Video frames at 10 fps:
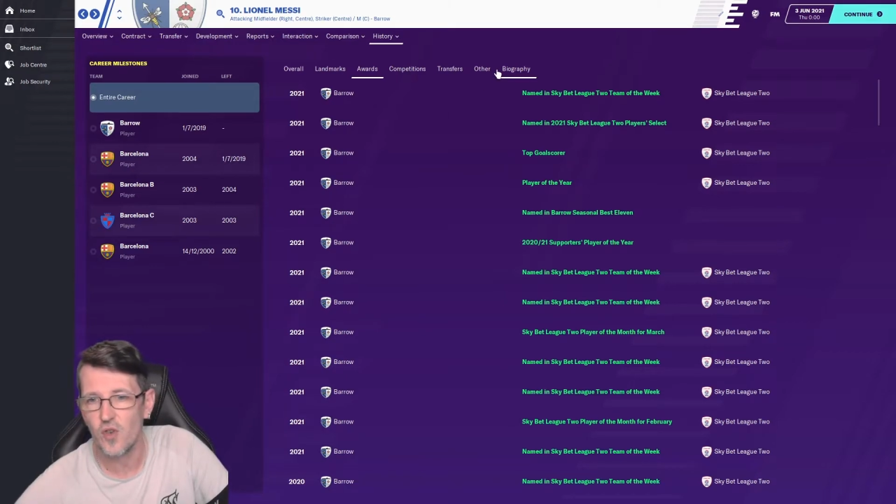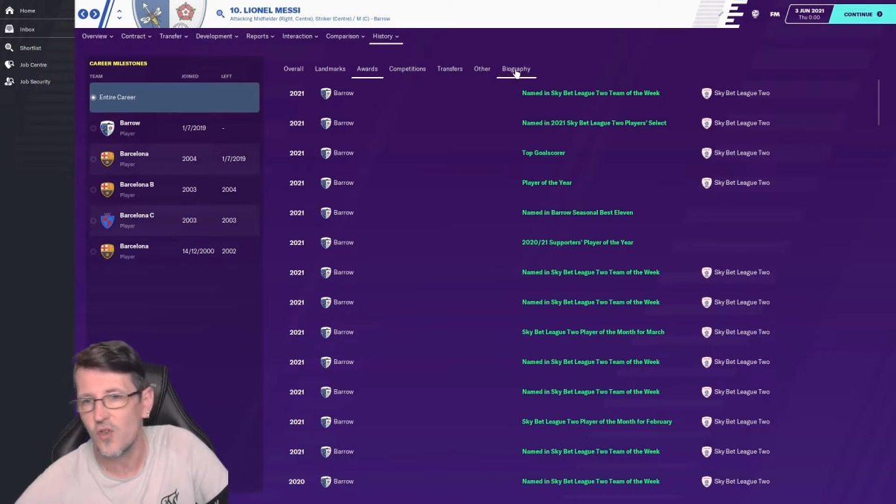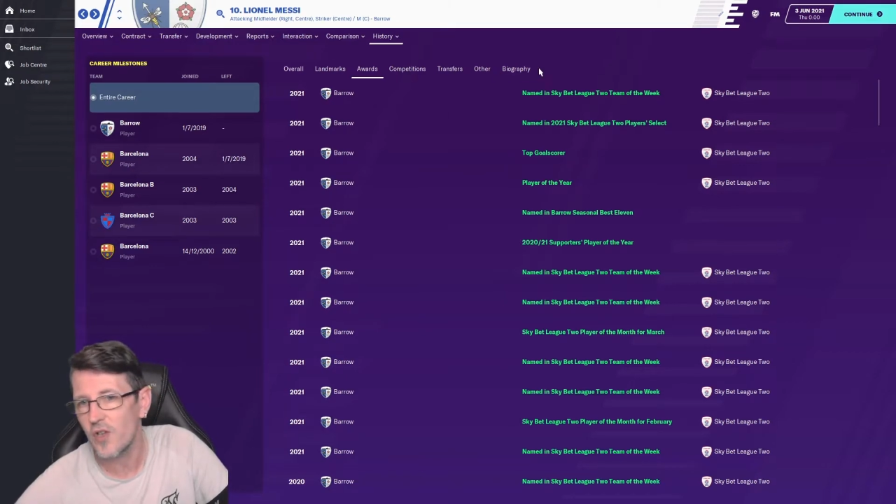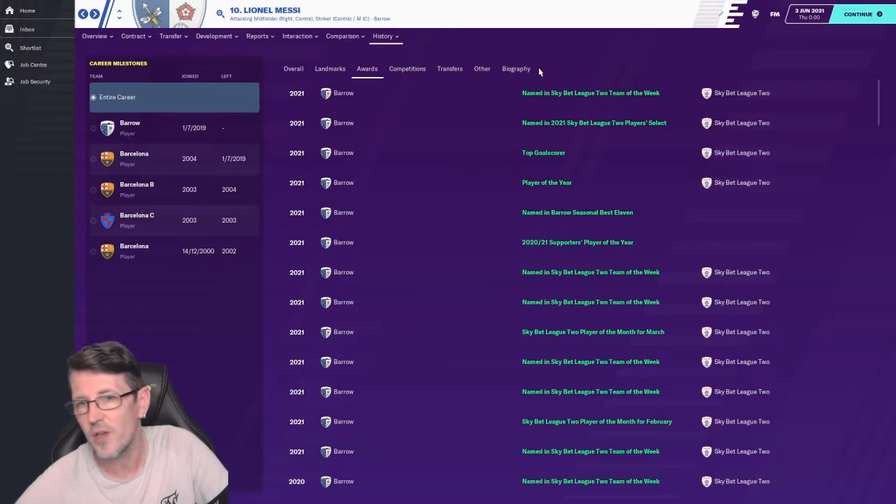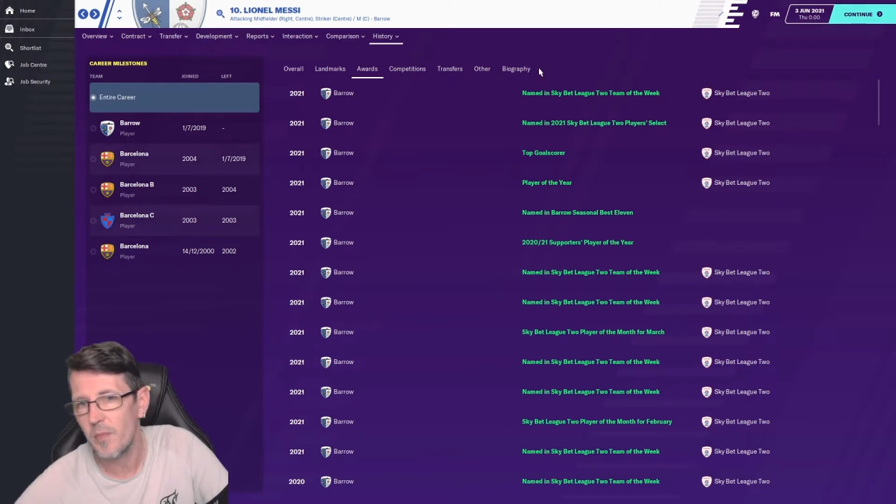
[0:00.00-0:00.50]

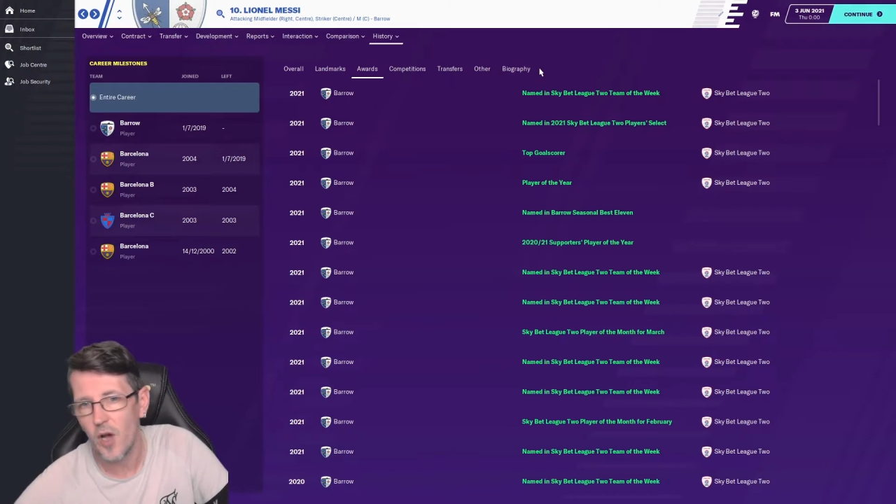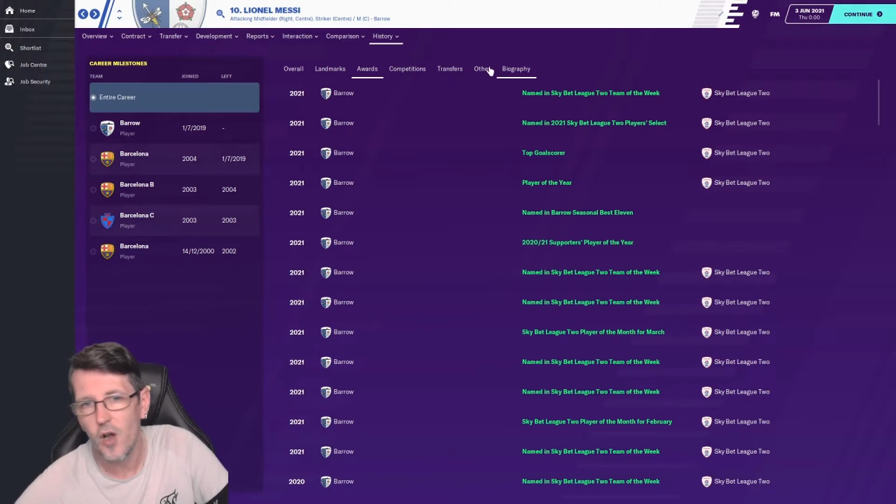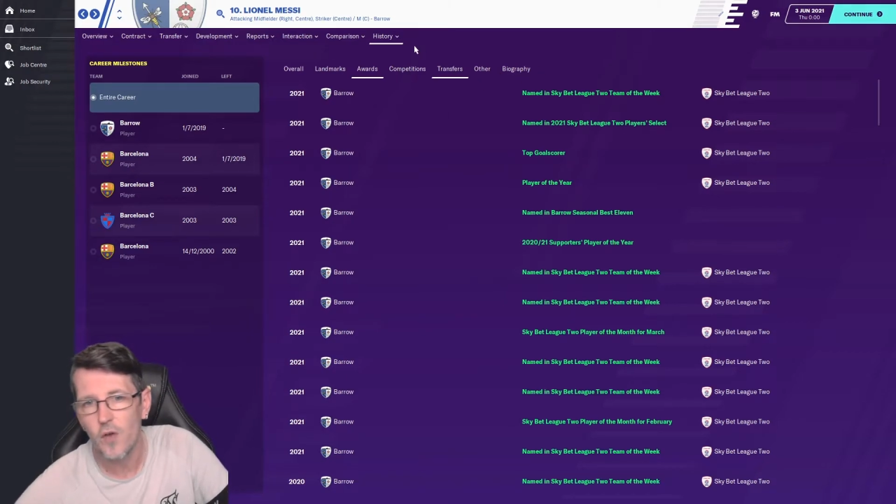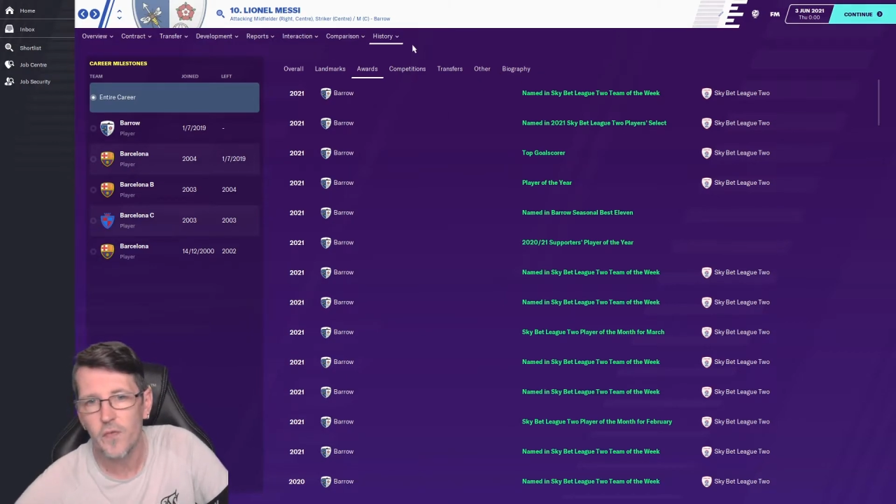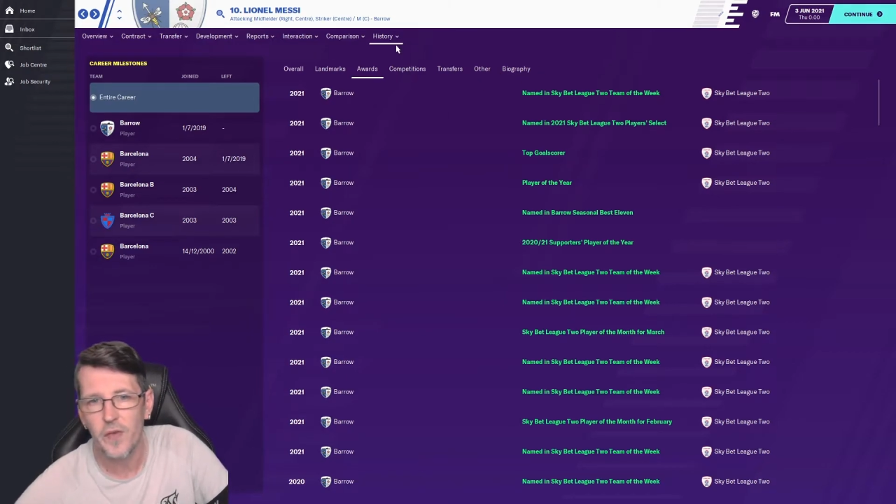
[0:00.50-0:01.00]
other
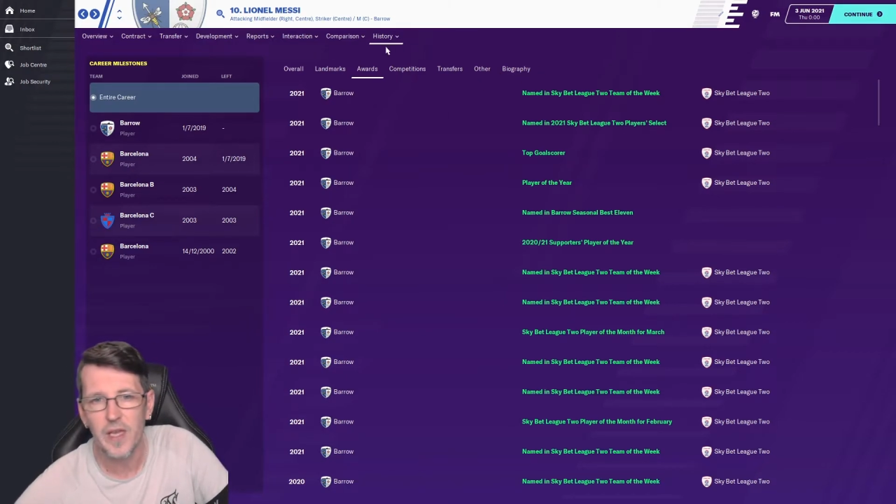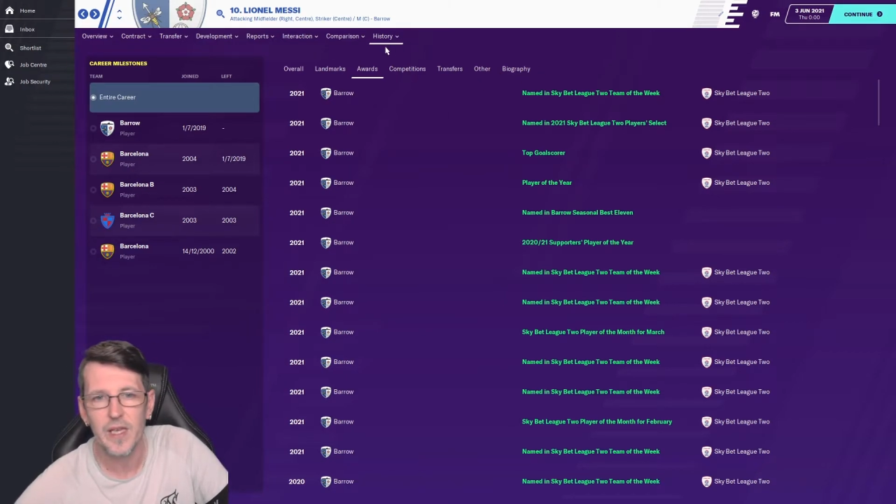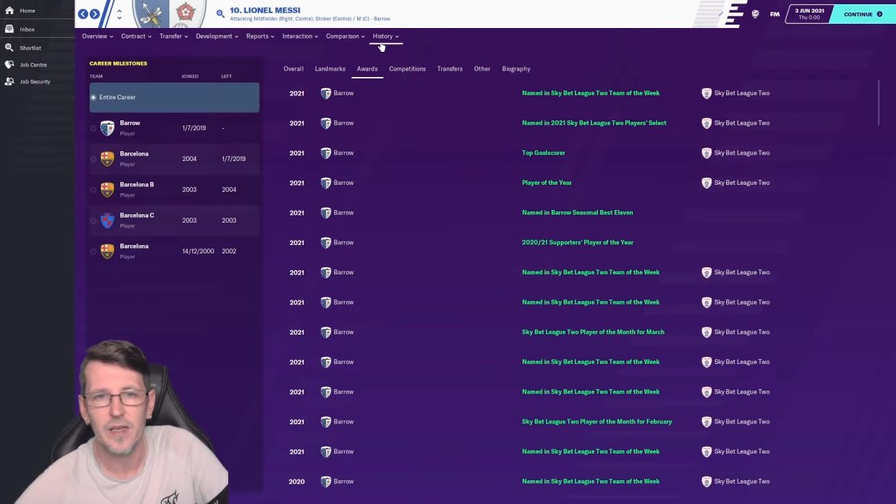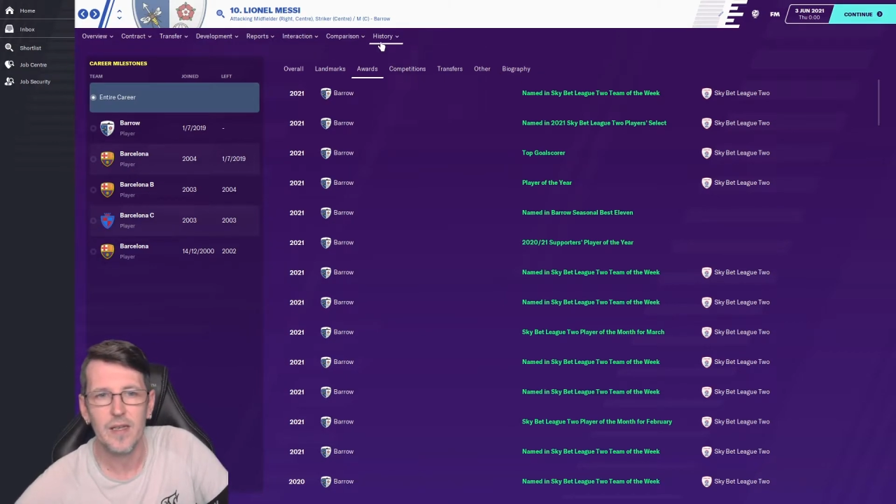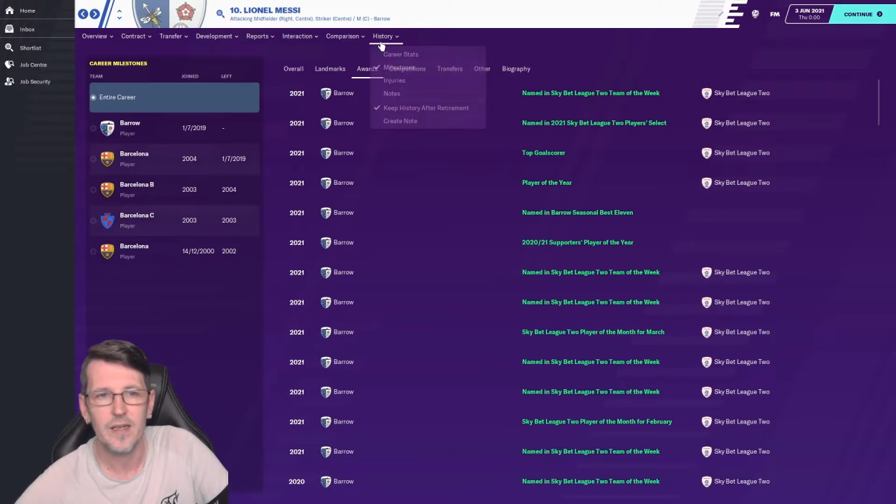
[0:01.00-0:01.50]
biography.